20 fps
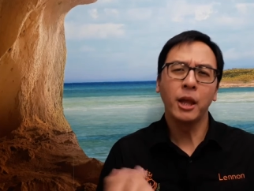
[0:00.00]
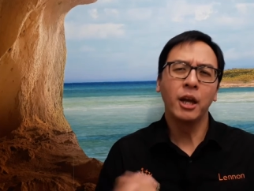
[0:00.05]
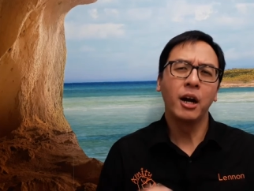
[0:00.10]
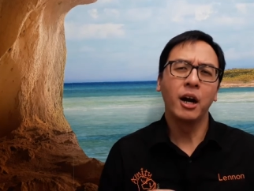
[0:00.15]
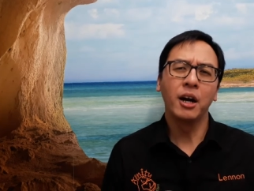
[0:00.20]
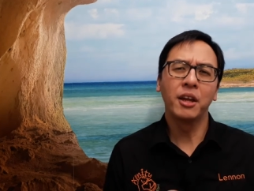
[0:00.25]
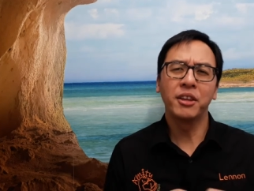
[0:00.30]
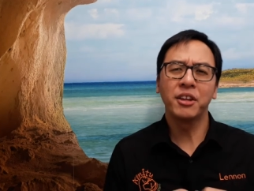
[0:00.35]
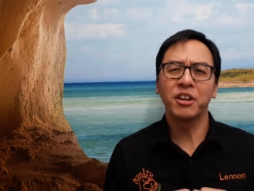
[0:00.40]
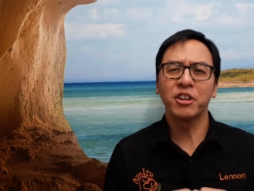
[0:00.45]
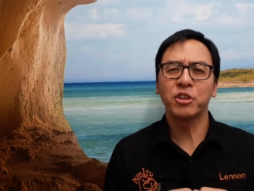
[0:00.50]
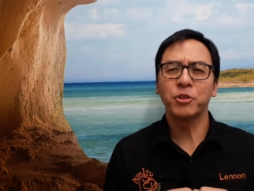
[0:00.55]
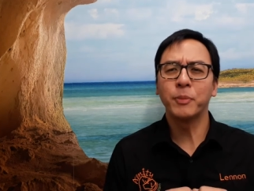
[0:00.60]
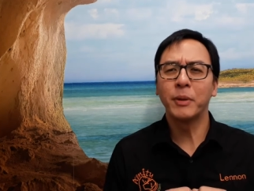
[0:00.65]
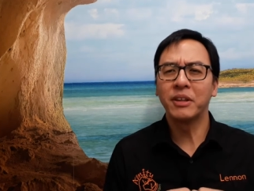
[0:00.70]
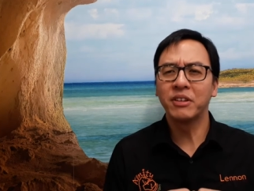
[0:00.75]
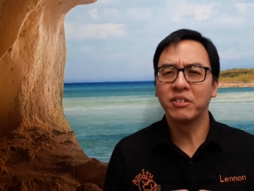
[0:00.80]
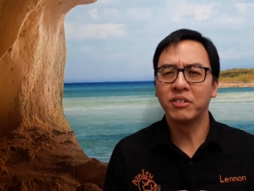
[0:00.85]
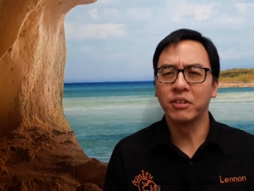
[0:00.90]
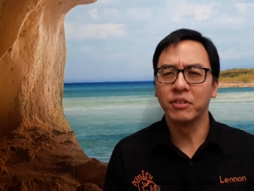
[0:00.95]
Are they
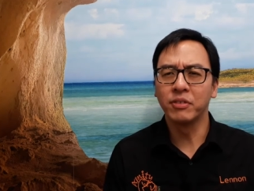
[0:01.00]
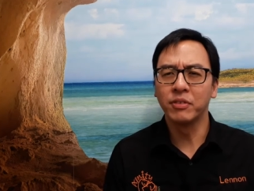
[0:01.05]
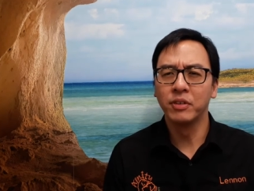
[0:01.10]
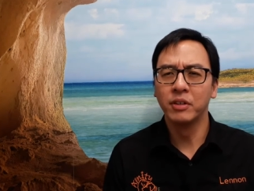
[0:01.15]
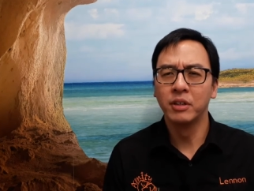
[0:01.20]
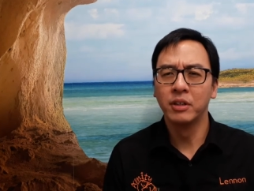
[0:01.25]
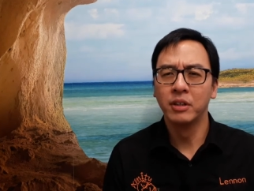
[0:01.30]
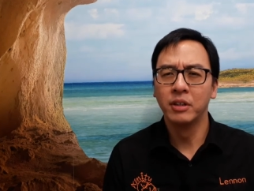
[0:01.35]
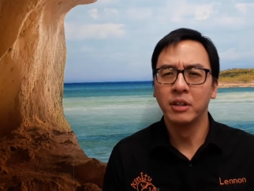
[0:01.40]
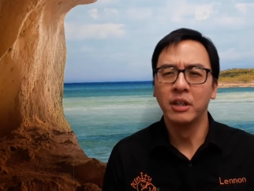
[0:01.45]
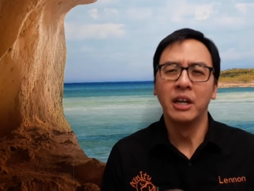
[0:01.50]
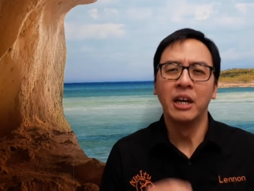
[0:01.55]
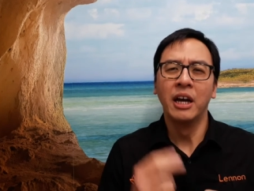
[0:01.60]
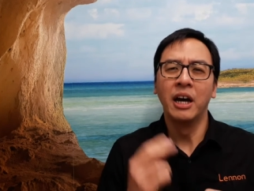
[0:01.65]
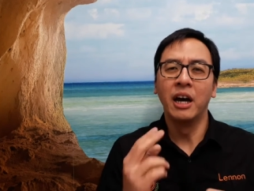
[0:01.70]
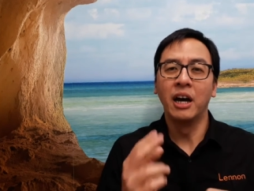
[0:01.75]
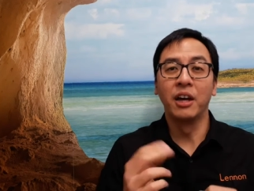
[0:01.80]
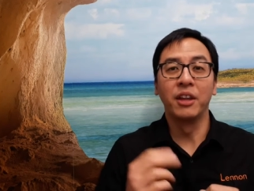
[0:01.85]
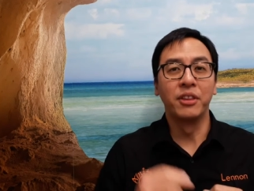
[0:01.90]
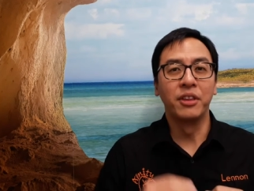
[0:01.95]
expensive?
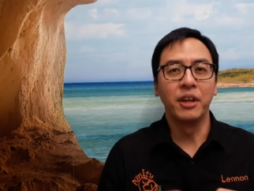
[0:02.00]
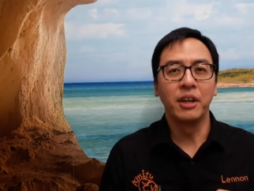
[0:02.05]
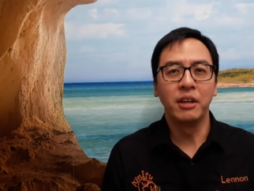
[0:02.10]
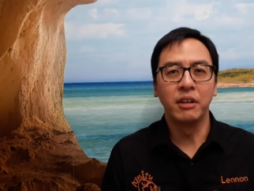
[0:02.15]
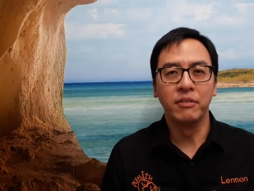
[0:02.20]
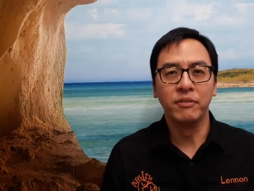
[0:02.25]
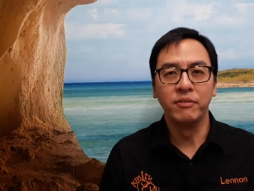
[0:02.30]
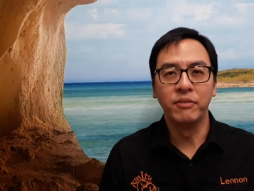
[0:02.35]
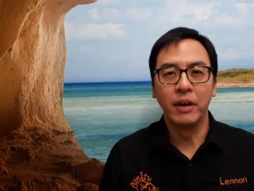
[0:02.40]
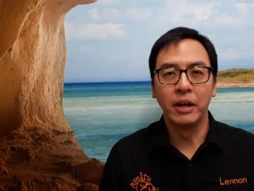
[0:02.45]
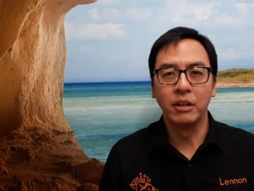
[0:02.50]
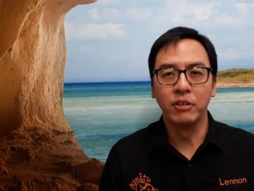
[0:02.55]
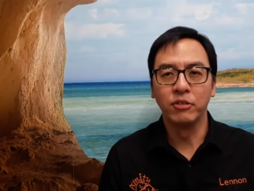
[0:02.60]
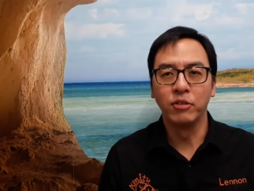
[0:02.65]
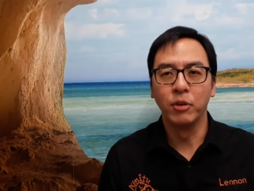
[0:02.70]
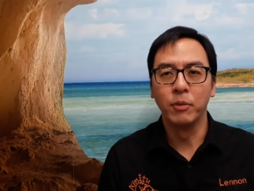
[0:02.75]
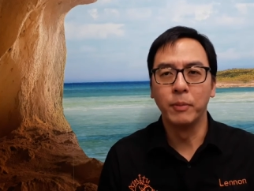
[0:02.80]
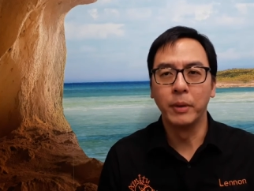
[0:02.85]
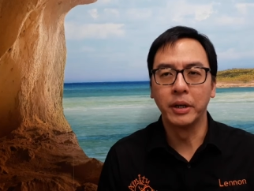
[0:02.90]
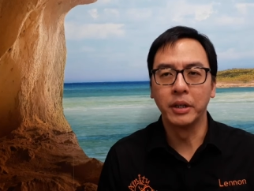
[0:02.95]
Are they value
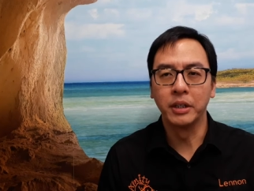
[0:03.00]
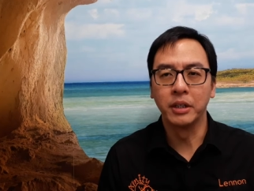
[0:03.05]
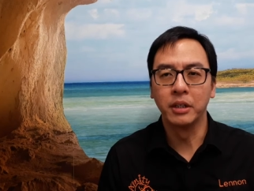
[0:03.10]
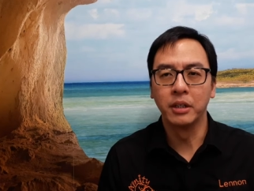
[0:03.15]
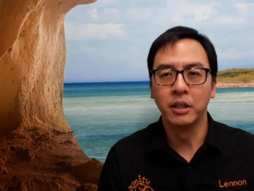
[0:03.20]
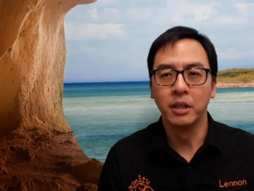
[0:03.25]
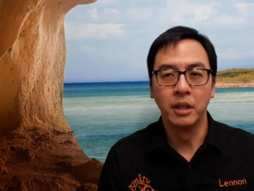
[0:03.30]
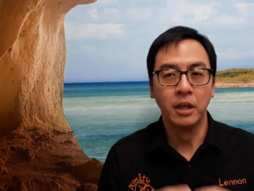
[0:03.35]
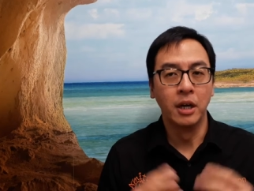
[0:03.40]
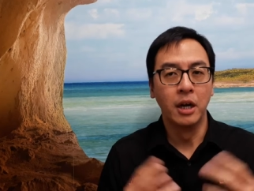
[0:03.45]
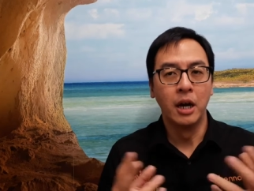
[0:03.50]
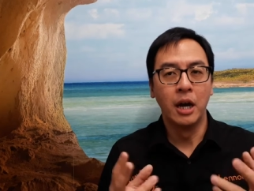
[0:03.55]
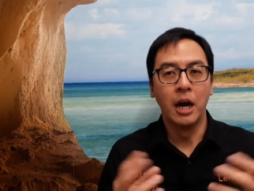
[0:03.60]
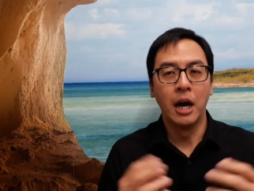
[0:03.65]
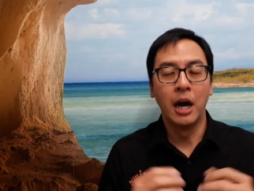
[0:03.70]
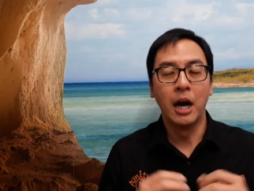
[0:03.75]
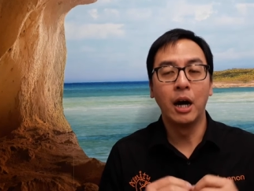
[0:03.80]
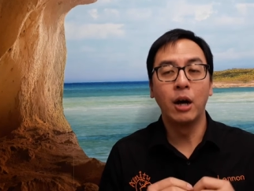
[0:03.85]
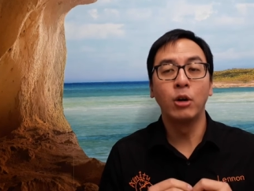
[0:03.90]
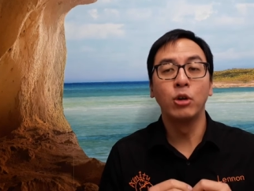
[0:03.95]
for money?
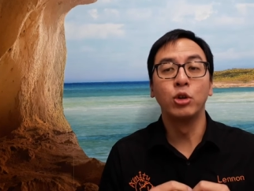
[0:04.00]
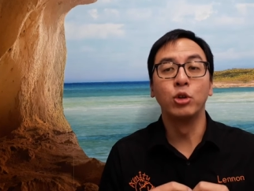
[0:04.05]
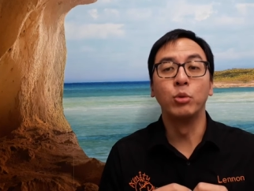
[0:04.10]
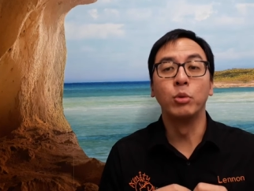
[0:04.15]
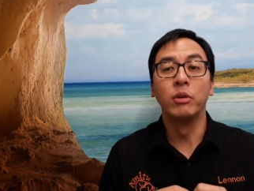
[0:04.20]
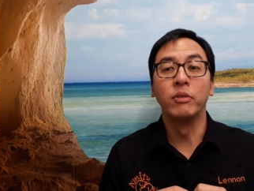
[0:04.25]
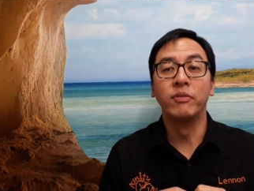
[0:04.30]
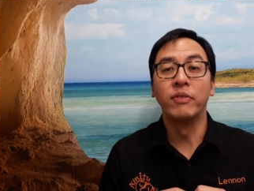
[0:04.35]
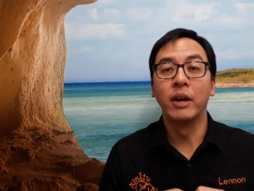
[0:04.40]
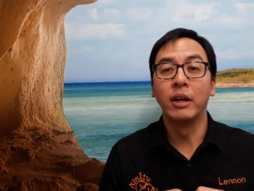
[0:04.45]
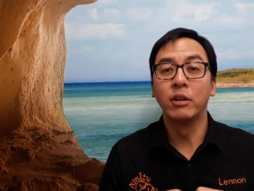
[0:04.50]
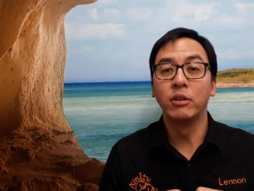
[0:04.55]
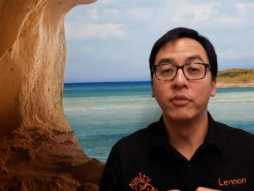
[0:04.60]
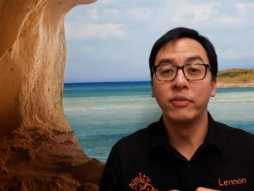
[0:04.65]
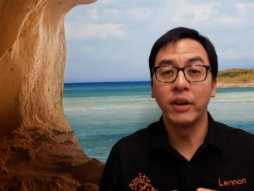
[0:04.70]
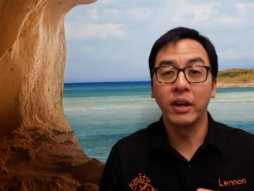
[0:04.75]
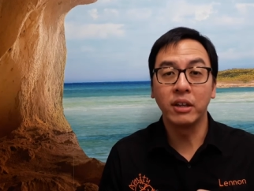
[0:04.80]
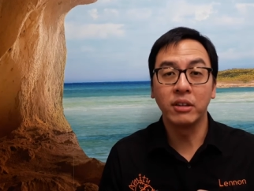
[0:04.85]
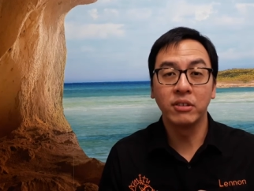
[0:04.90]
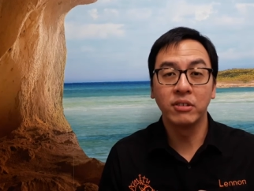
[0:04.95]
How do we value
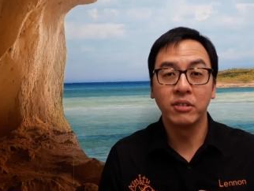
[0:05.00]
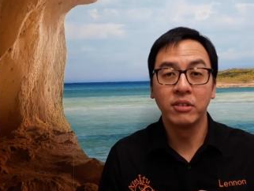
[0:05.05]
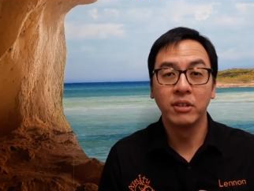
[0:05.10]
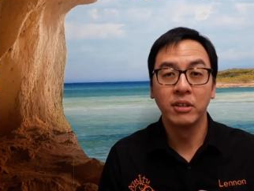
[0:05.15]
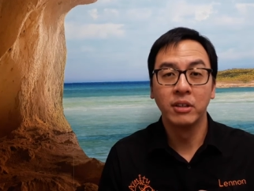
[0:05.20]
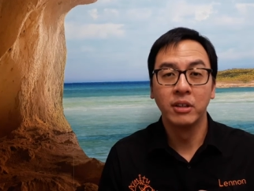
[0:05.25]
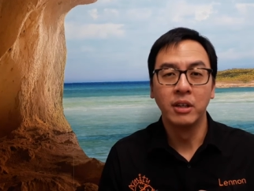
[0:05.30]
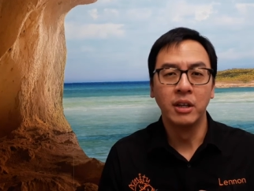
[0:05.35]
vets?